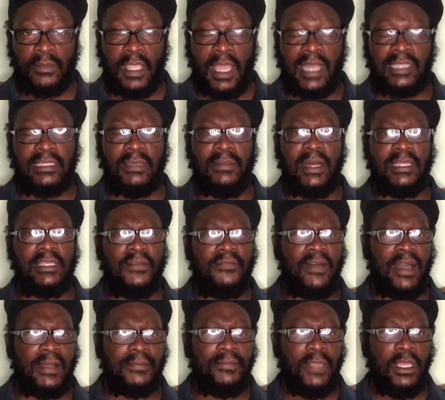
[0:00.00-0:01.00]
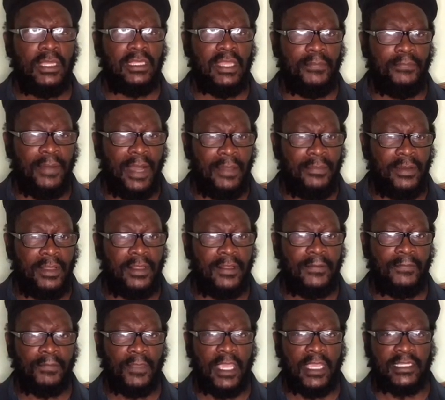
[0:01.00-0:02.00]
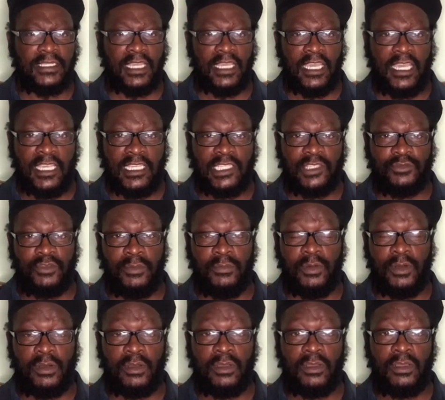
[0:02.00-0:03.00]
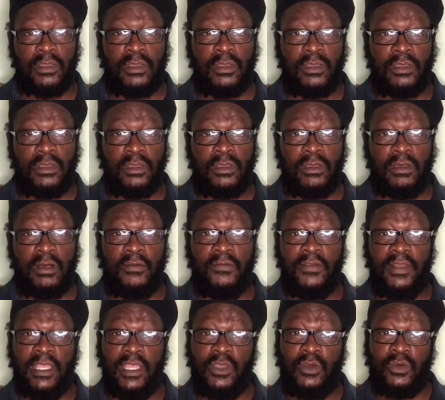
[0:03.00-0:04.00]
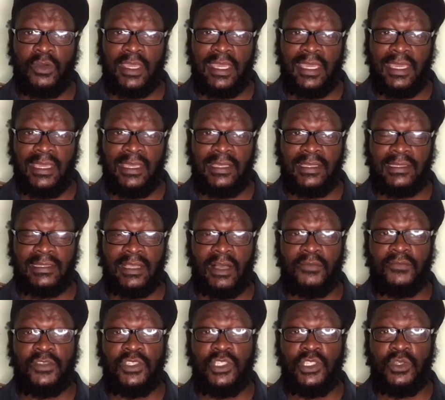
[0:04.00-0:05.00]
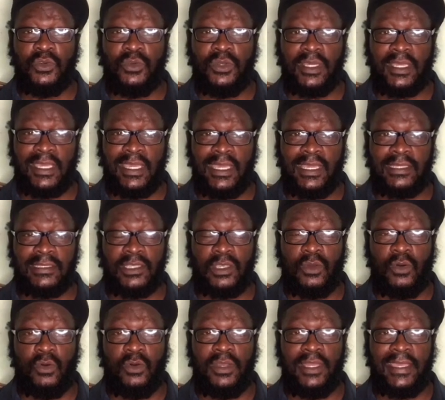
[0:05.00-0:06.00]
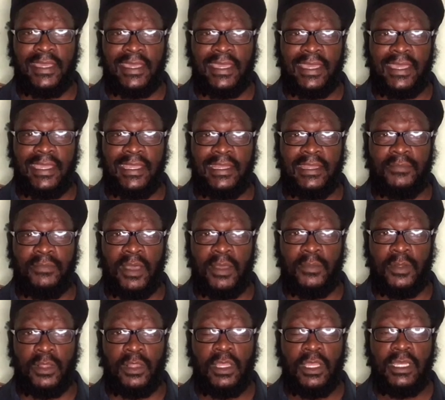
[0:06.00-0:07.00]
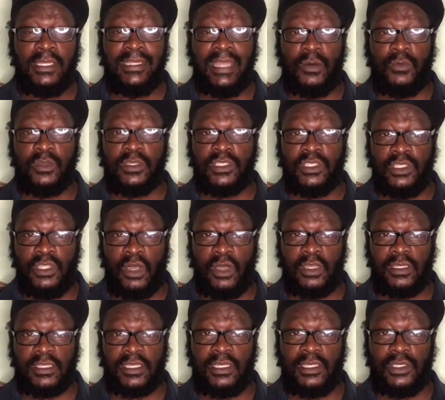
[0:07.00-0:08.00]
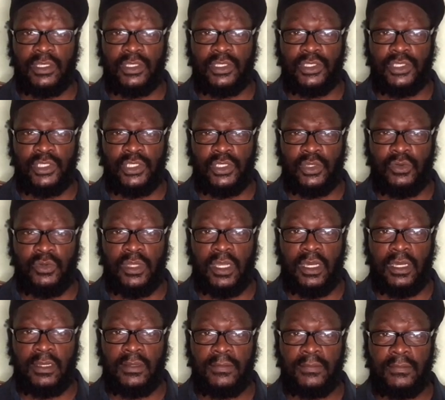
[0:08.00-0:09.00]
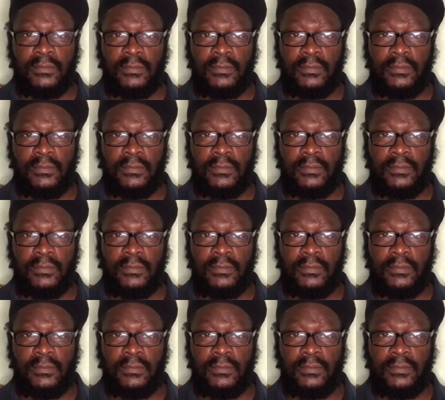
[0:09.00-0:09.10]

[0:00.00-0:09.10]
As a matter of fact, the Bible is a history book of Leo kings, of Judah kings. The only king in the Bible that was not Judah